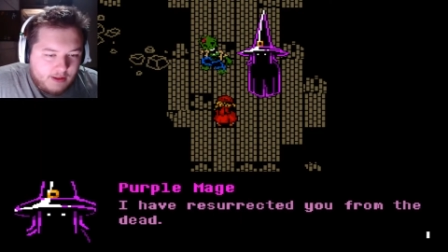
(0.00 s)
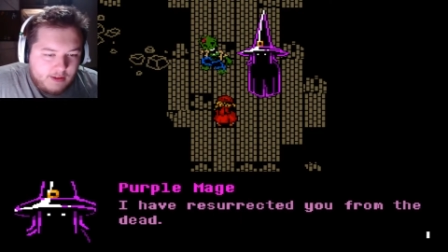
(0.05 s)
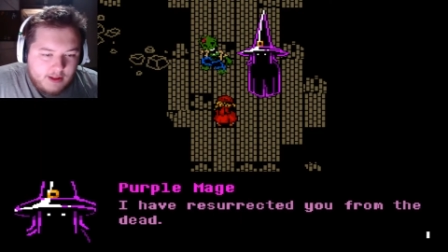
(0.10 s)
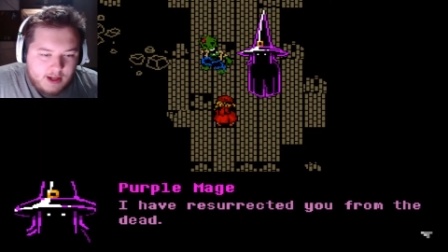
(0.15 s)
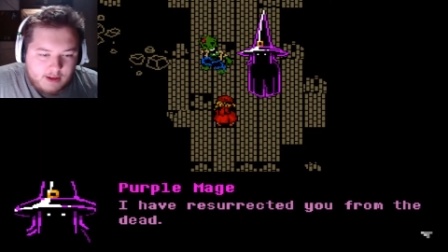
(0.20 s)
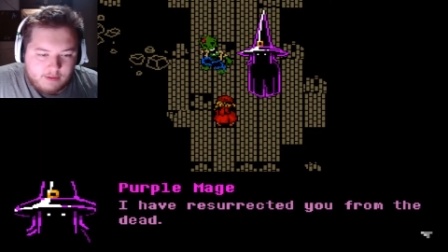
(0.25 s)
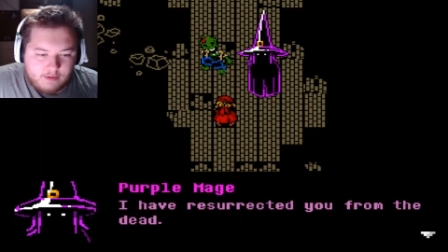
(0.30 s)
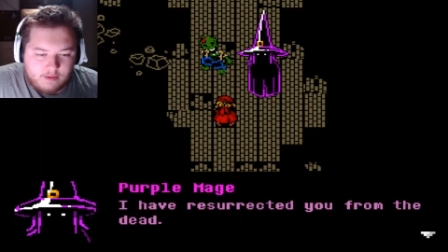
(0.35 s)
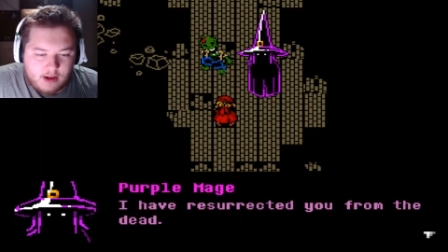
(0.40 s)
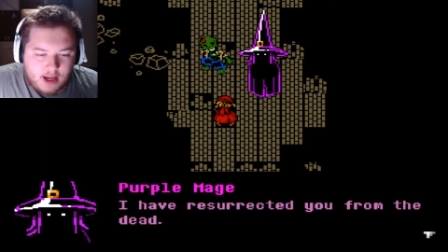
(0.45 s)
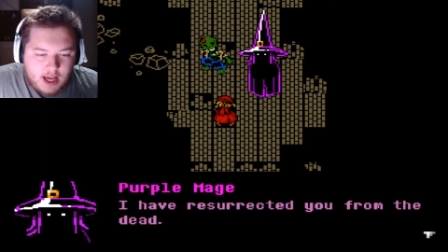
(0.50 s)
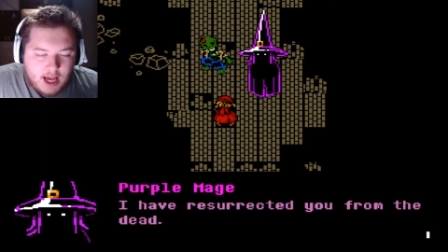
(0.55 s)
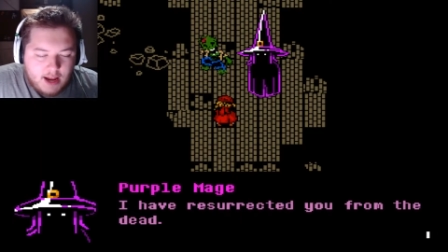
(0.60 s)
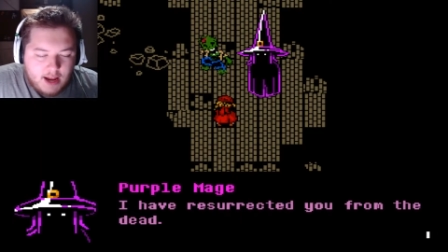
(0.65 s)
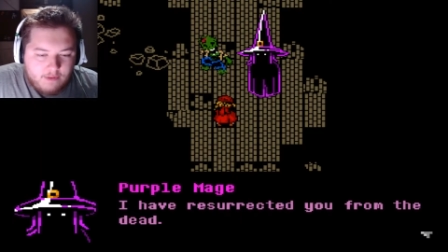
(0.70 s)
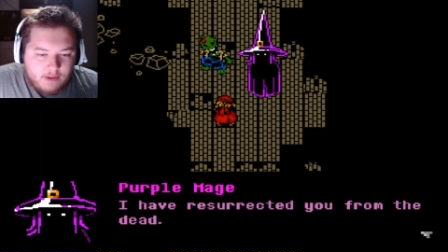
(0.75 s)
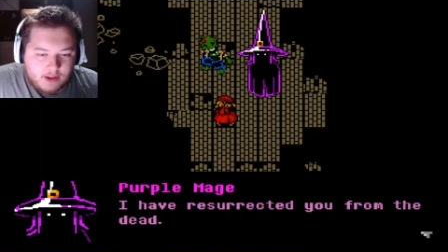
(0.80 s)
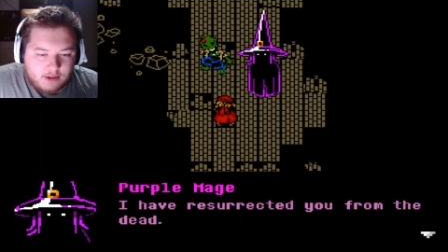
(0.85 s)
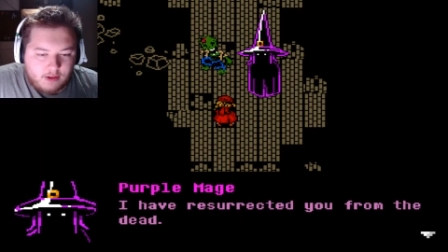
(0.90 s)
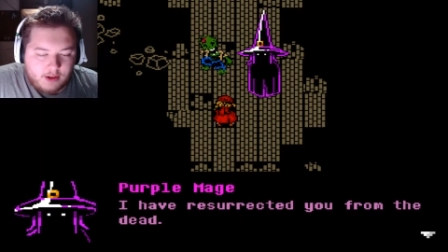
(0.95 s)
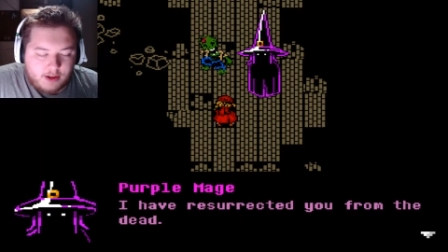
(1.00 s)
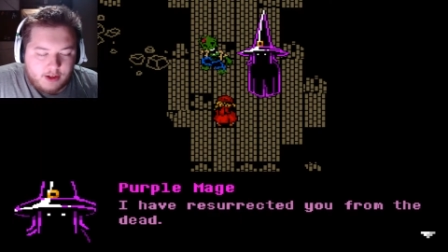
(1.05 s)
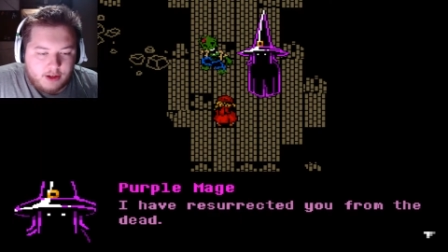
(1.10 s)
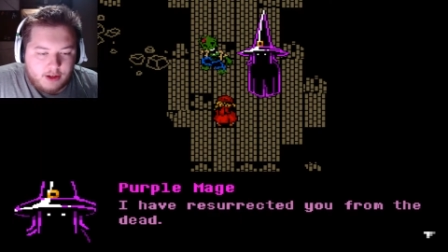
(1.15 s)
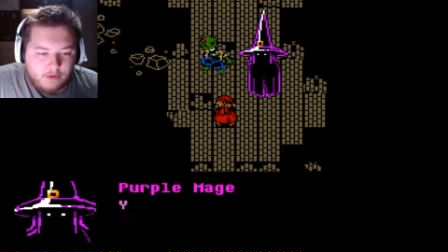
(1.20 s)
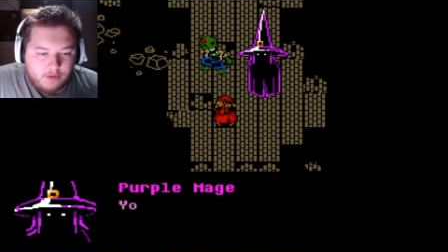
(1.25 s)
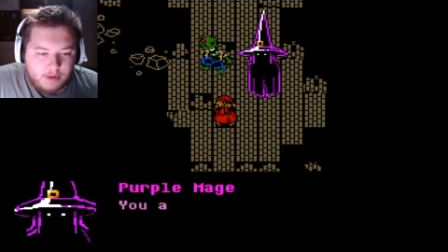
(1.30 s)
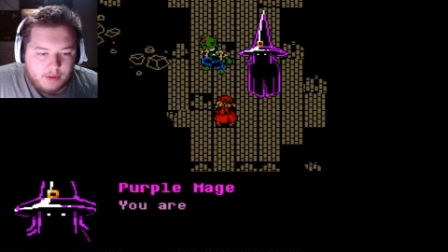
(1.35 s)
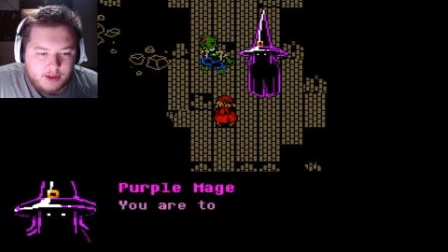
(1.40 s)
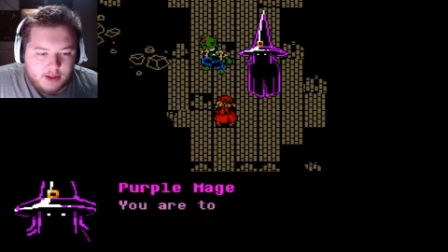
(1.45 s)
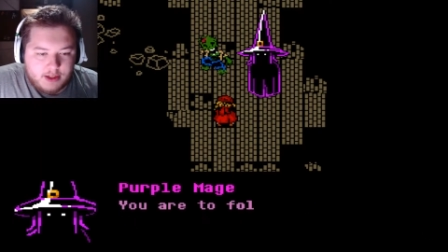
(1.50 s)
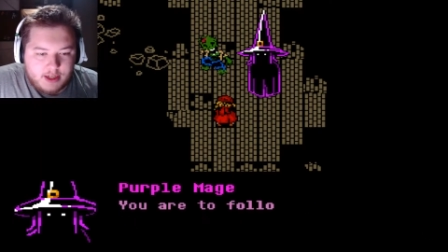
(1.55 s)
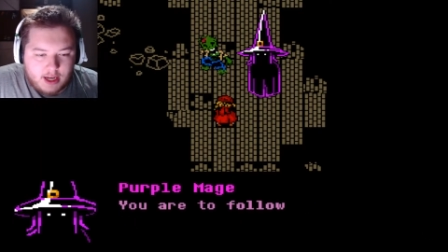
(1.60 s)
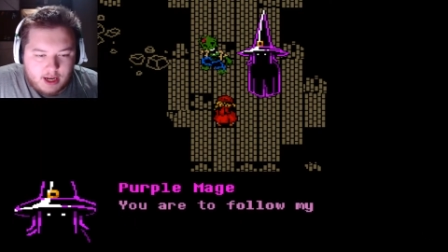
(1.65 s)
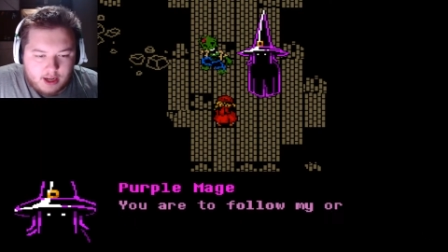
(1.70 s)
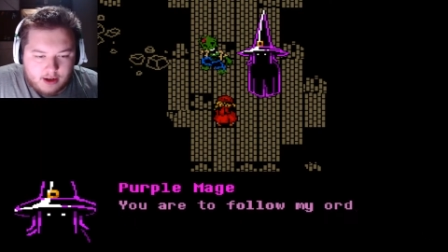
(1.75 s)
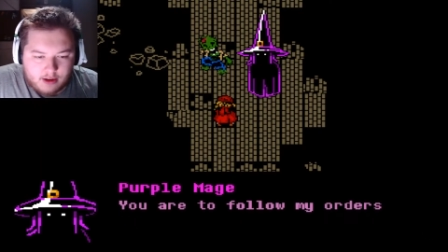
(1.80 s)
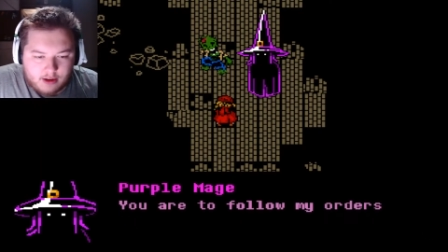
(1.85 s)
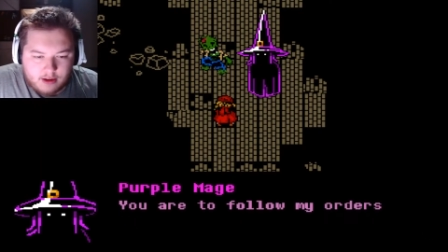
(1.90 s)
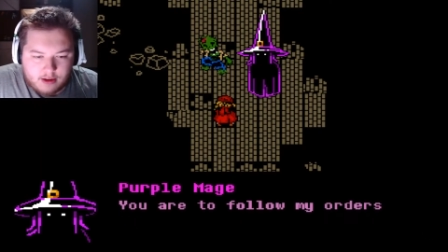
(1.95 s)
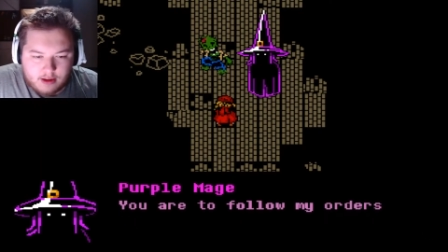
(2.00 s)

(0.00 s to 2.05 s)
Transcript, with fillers: I've, I have resurrected you from the dead.